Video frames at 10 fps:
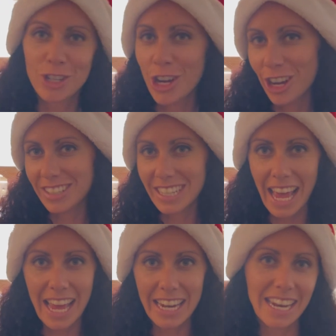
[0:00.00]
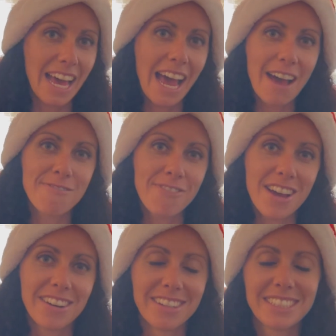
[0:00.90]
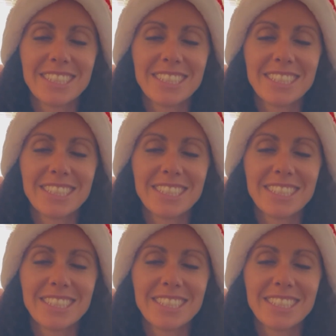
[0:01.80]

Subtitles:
cook, and have fun.